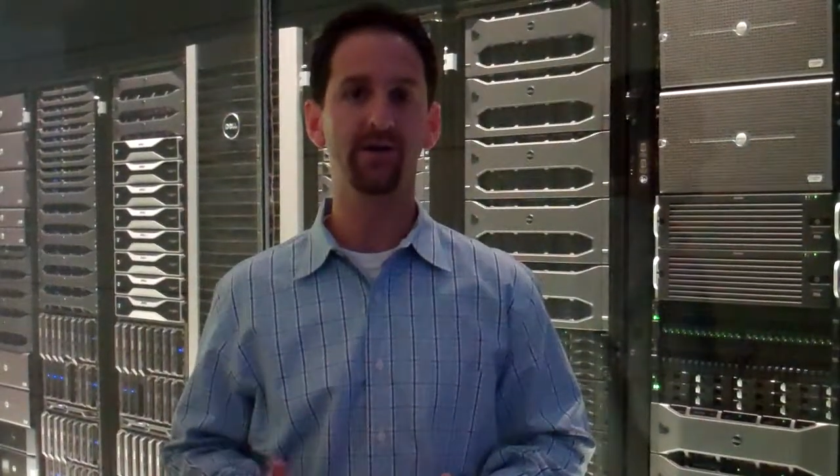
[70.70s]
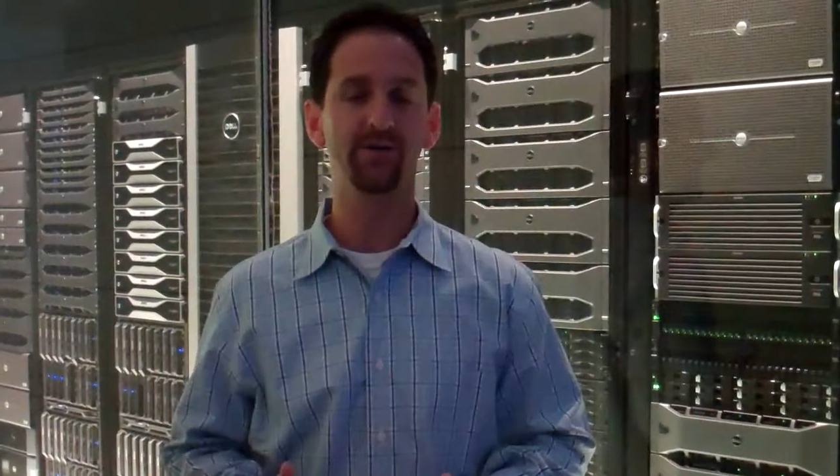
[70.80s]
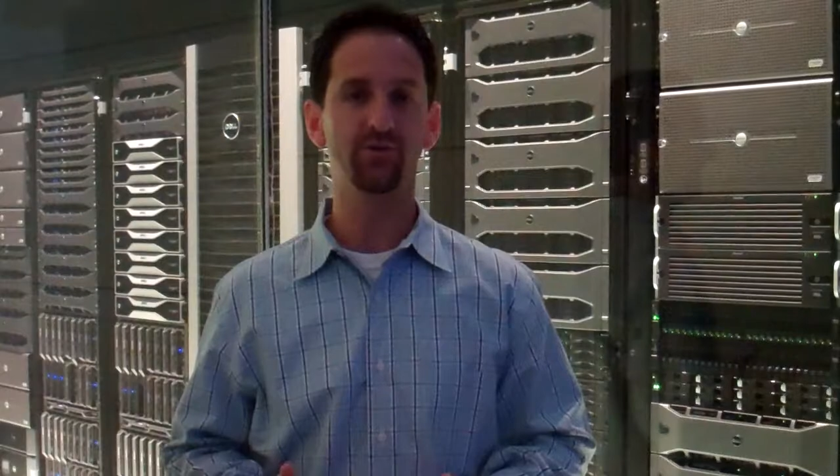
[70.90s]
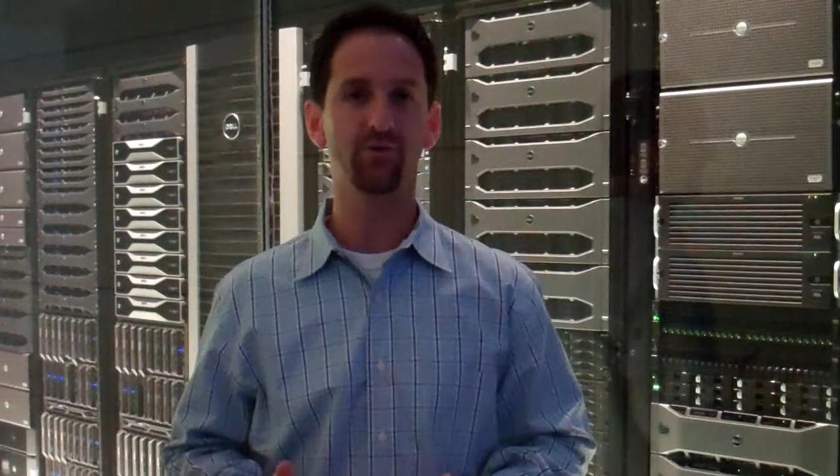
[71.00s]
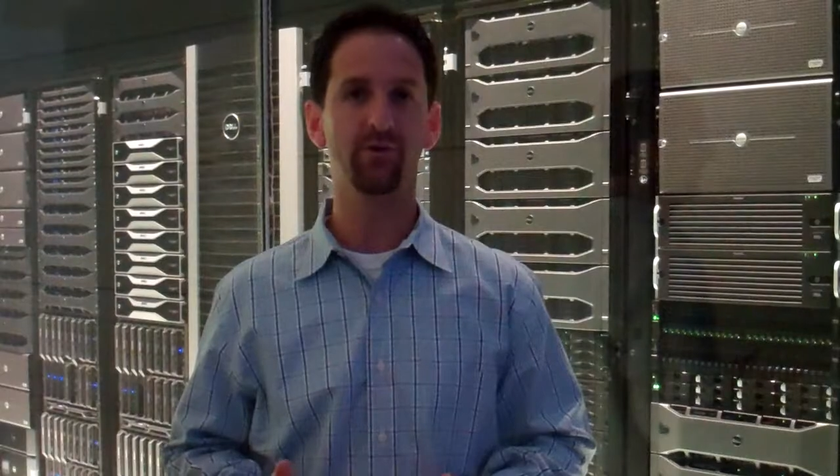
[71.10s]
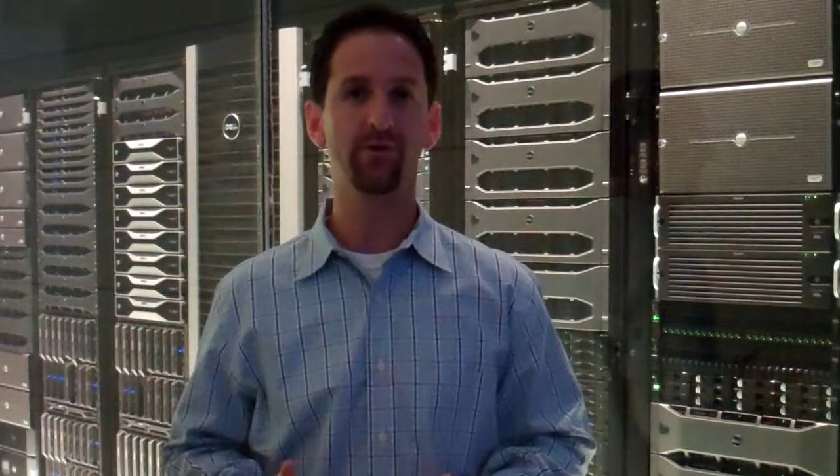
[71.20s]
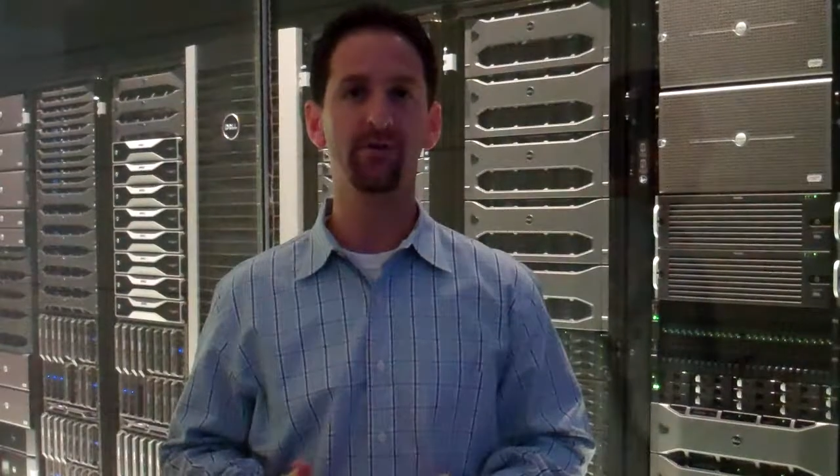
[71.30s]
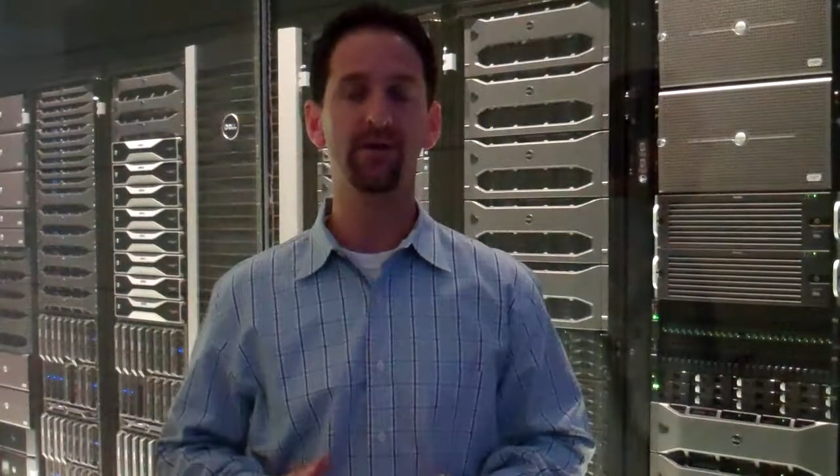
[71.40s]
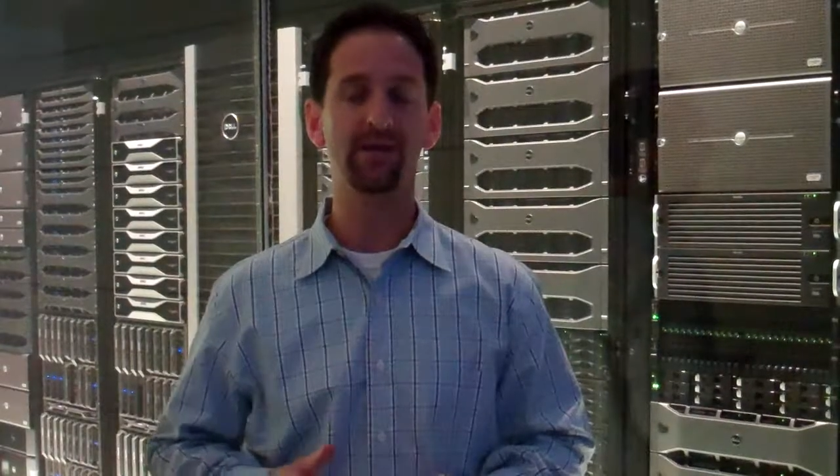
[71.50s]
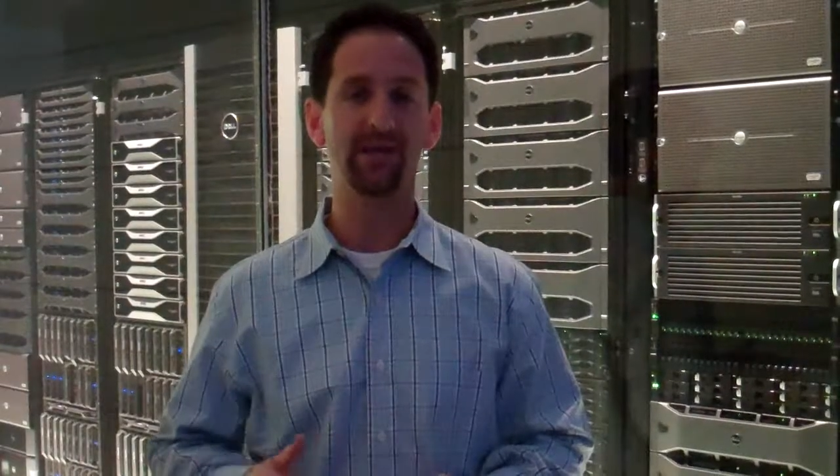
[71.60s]
ensure,
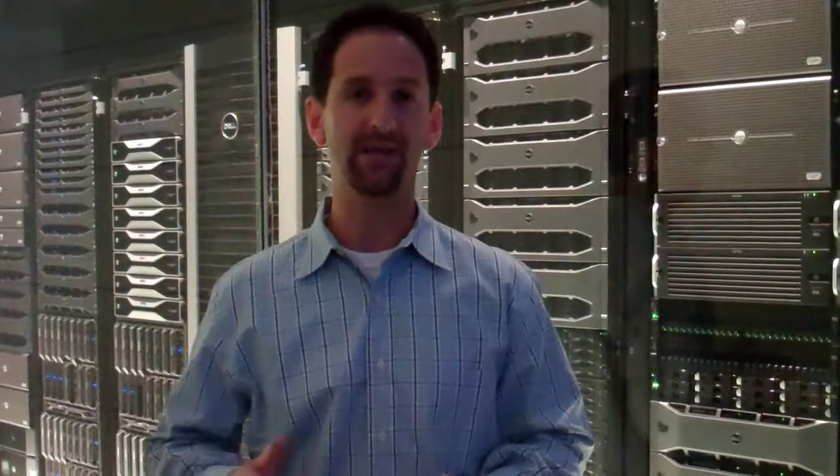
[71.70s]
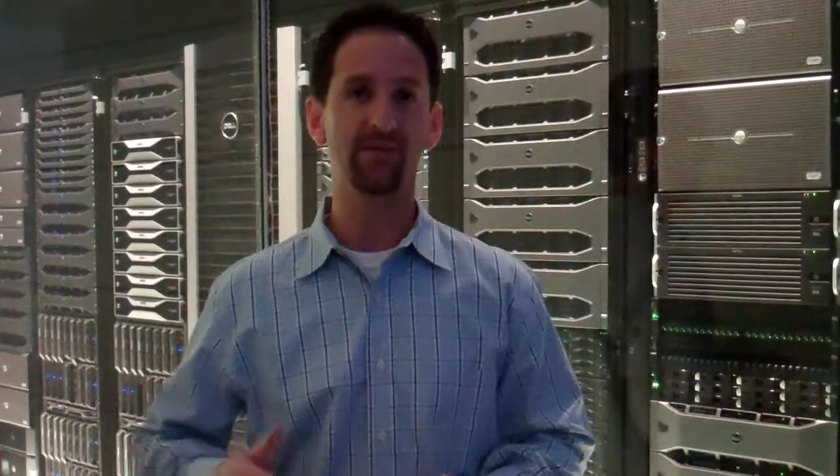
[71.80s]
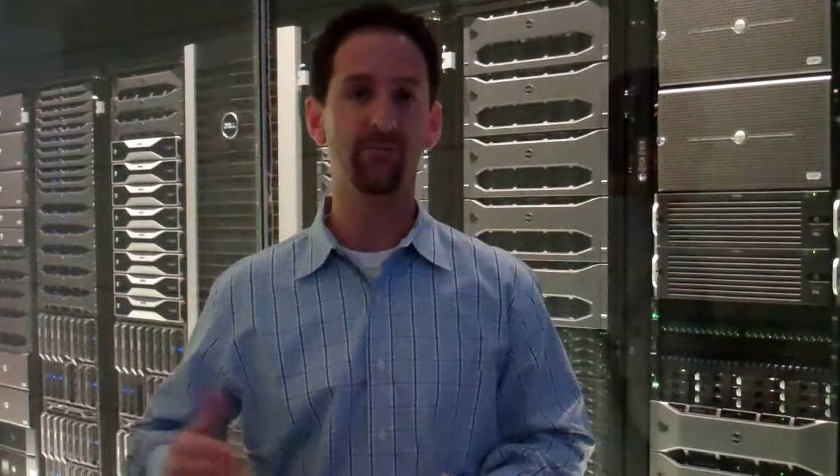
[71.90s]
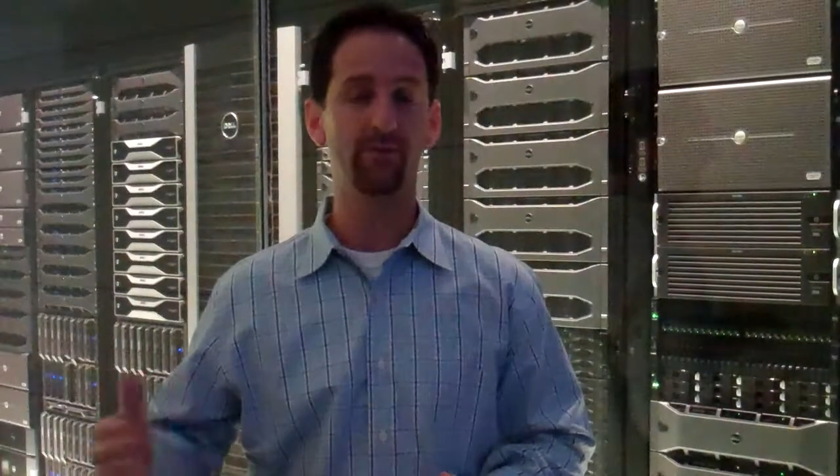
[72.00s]
again, that